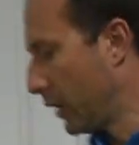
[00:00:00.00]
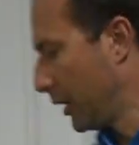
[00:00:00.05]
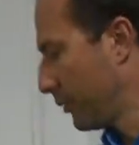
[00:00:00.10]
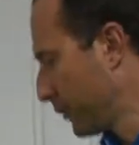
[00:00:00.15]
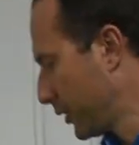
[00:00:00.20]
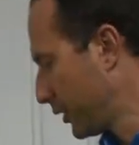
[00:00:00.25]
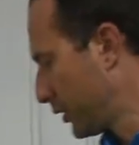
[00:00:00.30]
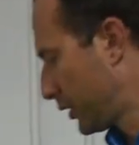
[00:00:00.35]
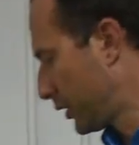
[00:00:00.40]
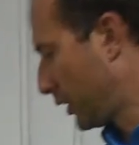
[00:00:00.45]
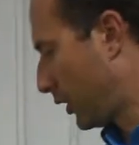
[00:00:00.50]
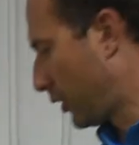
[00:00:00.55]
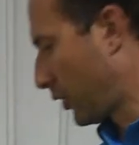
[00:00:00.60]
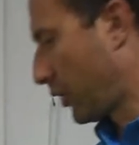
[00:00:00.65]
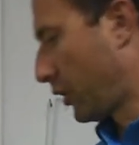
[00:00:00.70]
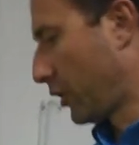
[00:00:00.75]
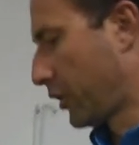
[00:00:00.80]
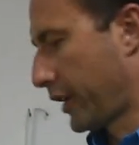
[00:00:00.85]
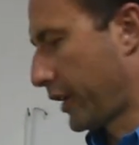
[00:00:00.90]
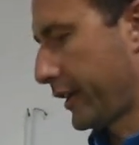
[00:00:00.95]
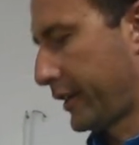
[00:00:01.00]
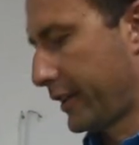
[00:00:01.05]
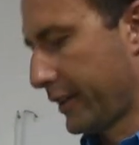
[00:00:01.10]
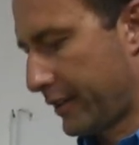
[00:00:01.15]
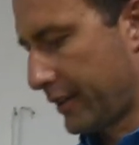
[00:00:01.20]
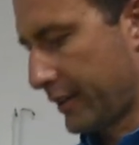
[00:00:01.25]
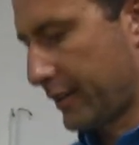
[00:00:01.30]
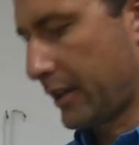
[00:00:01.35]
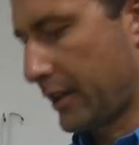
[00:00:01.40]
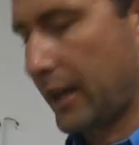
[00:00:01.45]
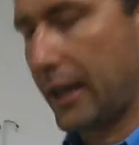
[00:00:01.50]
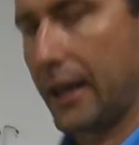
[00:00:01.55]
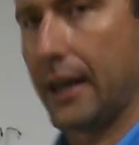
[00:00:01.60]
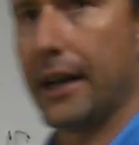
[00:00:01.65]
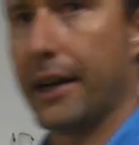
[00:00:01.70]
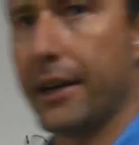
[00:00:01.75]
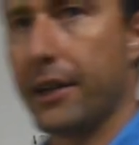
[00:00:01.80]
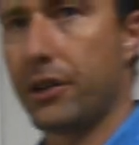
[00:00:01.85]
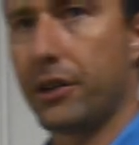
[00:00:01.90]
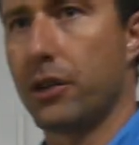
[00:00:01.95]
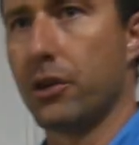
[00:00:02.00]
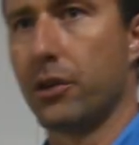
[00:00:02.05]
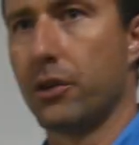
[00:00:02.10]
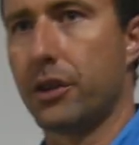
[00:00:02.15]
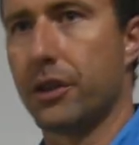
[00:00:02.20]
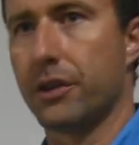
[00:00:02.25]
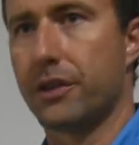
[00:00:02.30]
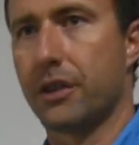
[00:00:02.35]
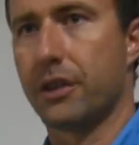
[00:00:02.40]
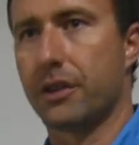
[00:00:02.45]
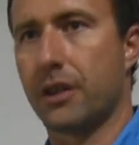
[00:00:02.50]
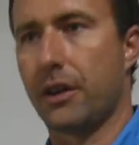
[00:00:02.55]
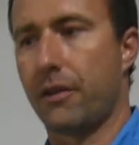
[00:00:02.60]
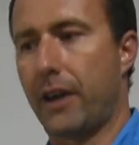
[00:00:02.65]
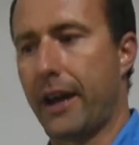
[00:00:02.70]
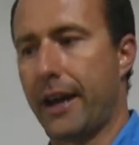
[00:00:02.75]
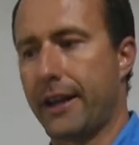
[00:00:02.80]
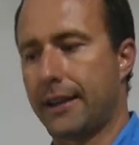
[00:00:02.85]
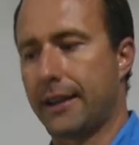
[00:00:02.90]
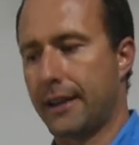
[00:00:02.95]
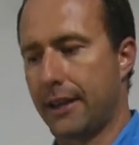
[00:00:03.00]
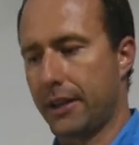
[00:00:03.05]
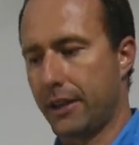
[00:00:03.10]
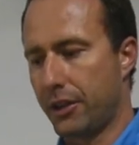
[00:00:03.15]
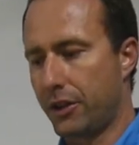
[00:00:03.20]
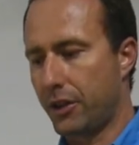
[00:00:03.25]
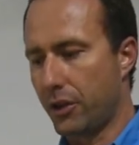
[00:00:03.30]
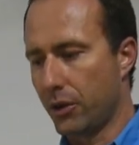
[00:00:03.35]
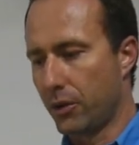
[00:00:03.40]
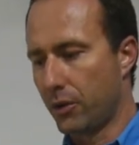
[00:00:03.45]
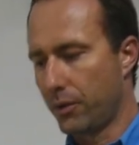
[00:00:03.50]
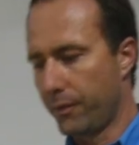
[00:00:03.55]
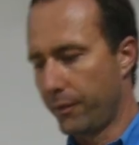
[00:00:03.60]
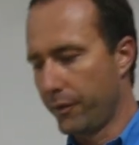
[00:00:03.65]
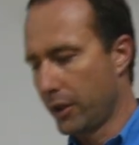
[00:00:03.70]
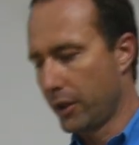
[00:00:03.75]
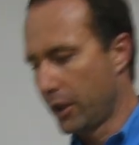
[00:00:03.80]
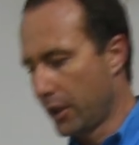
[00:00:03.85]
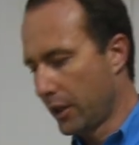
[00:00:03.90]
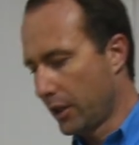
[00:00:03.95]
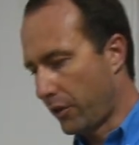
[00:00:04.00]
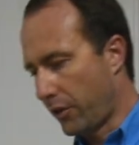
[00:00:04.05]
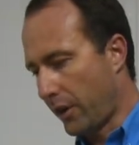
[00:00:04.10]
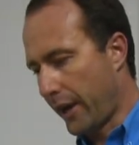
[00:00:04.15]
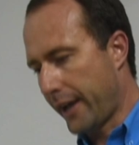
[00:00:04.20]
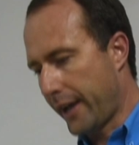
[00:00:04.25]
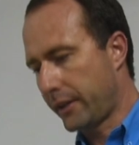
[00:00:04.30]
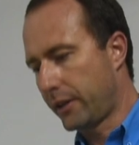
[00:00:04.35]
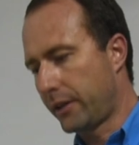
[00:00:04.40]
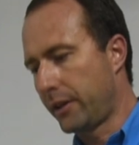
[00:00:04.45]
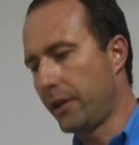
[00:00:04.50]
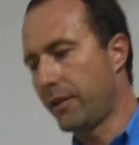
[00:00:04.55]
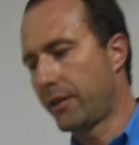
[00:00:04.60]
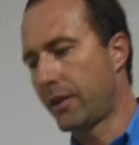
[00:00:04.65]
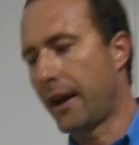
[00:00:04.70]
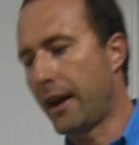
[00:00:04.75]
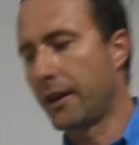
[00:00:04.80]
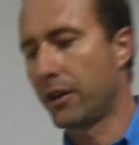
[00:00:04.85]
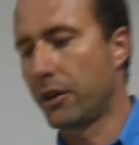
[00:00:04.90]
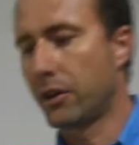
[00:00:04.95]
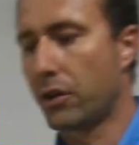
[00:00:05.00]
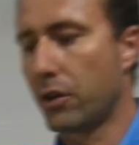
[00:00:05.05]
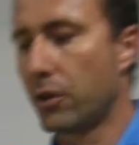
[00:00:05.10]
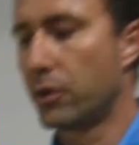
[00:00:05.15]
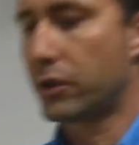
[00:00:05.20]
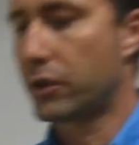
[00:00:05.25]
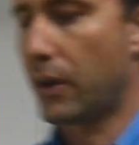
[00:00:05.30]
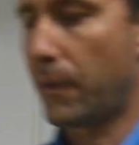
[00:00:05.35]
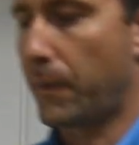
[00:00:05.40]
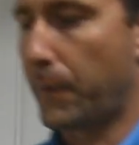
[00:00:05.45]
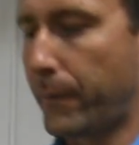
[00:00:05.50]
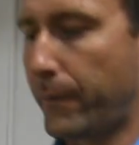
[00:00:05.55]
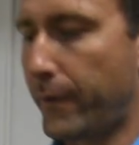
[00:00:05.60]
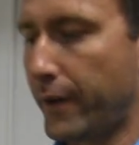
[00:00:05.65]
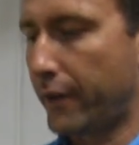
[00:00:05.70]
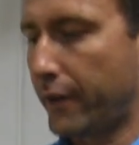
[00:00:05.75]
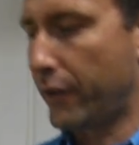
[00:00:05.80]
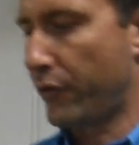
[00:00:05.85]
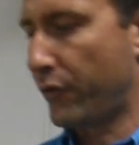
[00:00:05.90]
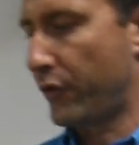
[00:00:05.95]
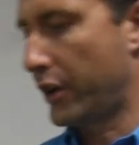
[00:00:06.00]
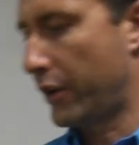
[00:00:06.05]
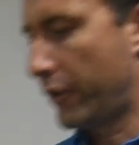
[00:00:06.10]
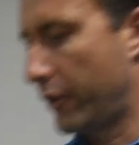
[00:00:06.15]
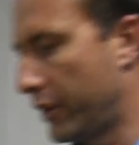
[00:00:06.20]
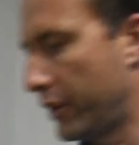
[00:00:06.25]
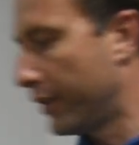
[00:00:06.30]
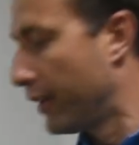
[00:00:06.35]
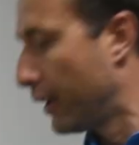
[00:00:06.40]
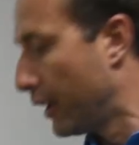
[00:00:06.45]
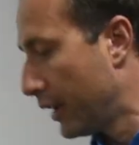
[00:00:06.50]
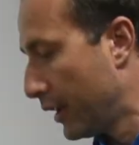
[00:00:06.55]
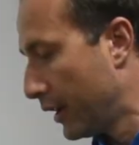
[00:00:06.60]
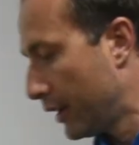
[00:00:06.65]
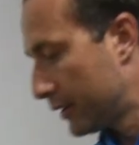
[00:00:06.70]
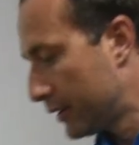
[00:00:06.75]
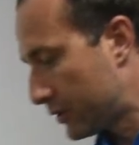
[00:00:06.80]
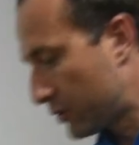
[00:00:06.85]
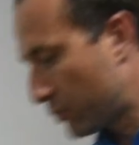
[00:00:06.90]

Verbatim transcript: With uh, over 50 farmers who are contract farmers with us and over 150 acres on our own farm.